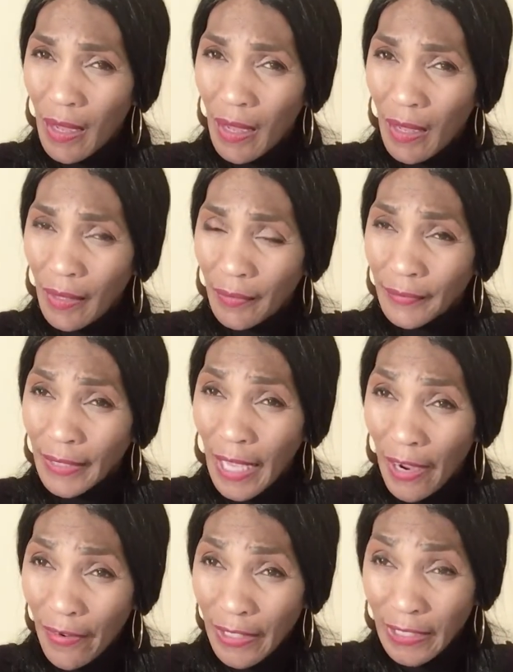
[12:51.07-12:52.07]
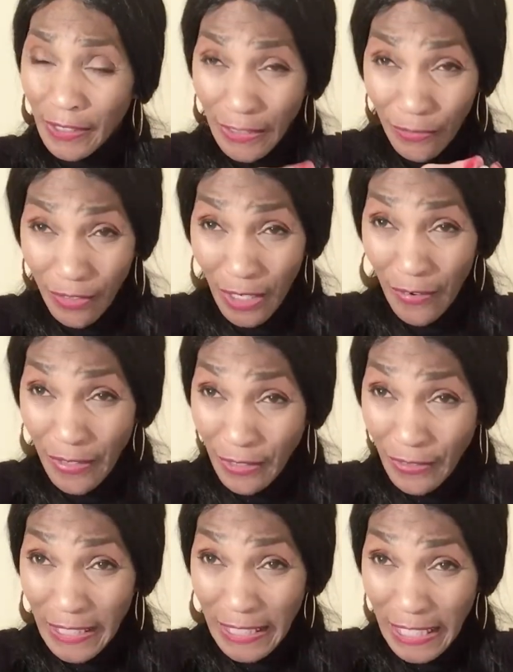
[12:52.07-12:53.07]
uh, character
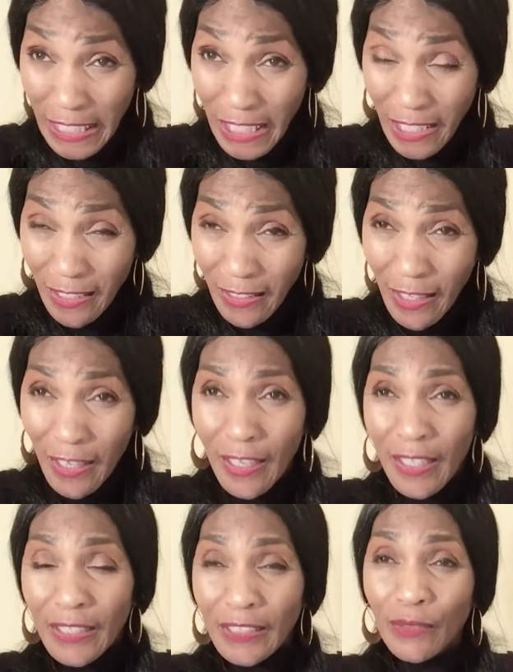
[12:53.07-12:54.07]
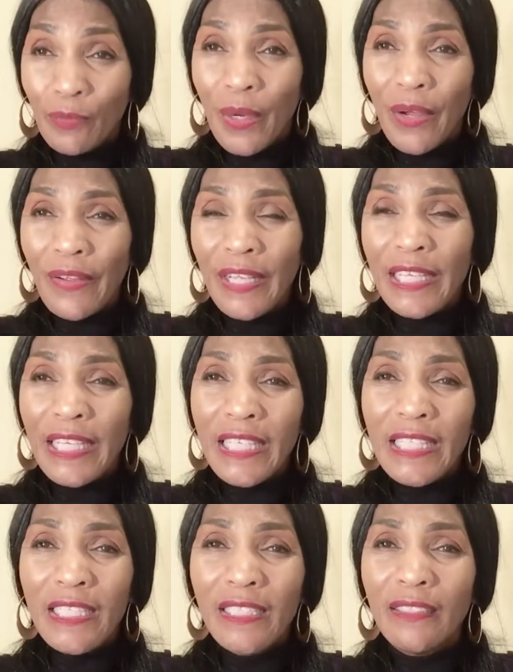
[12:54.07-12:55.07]
characterization to where it
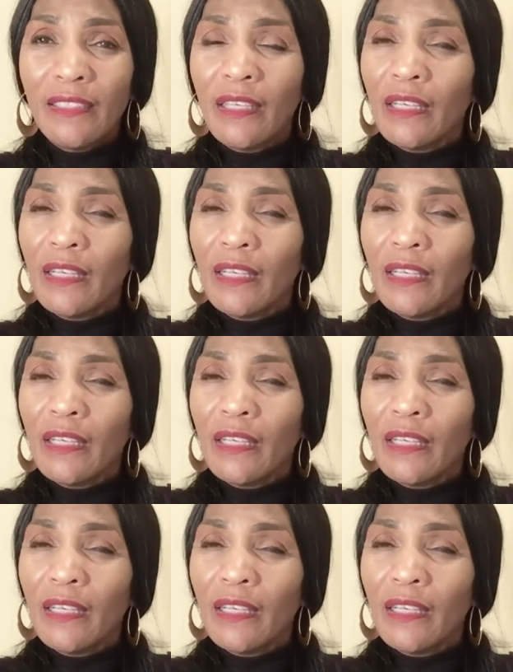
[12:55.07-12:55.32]
isn't